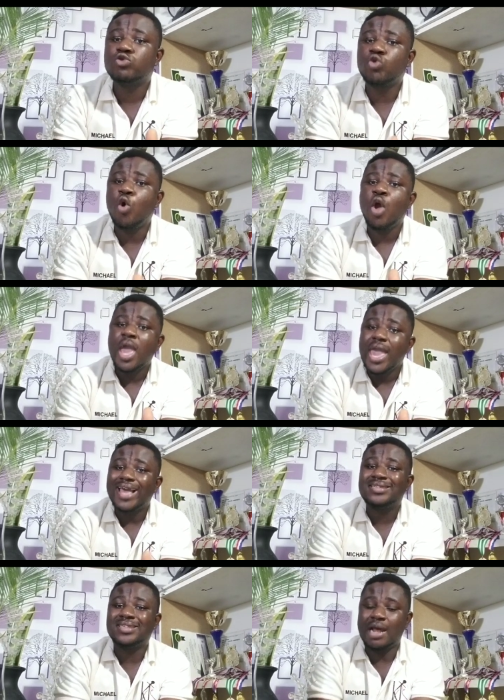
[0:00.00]
So
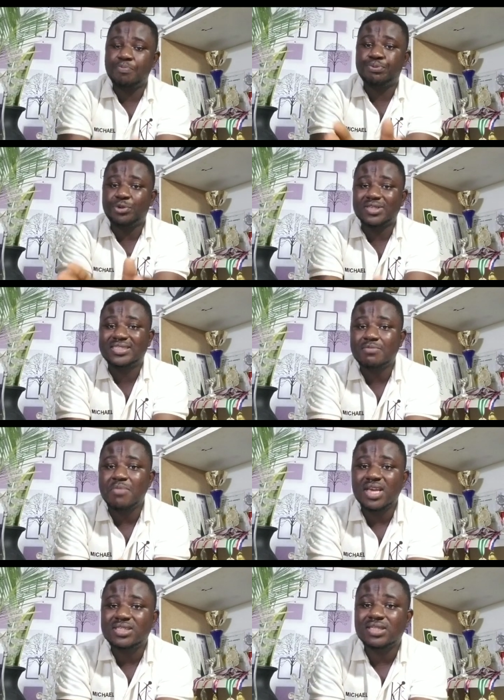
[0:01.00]
it's an
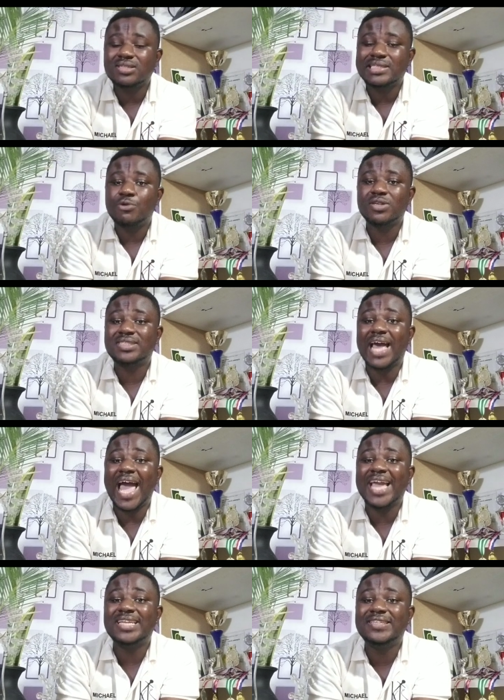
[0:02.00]
approximation towards the
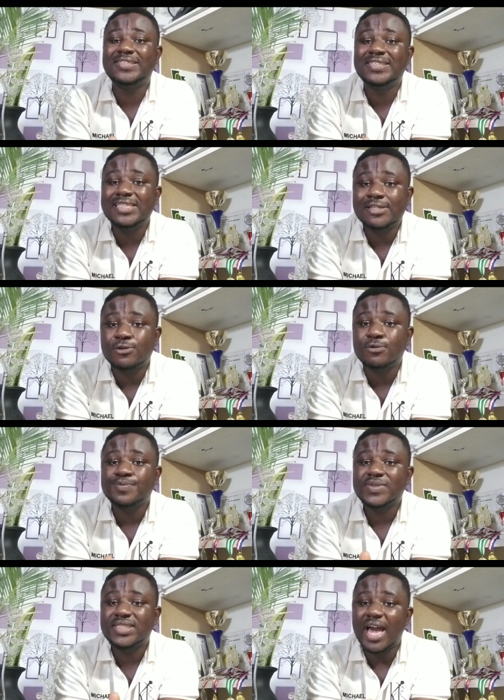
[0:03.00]
ideal
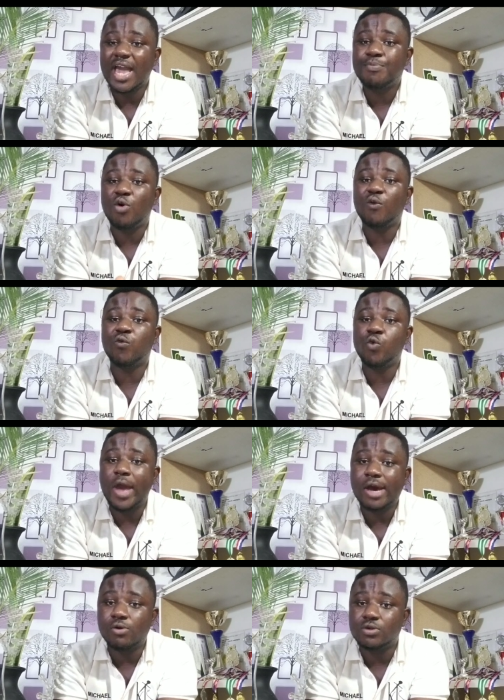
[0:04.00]
type of
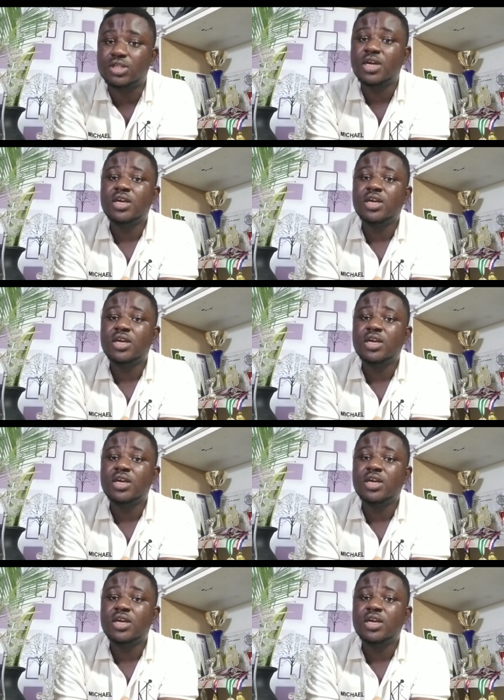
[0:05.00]
world.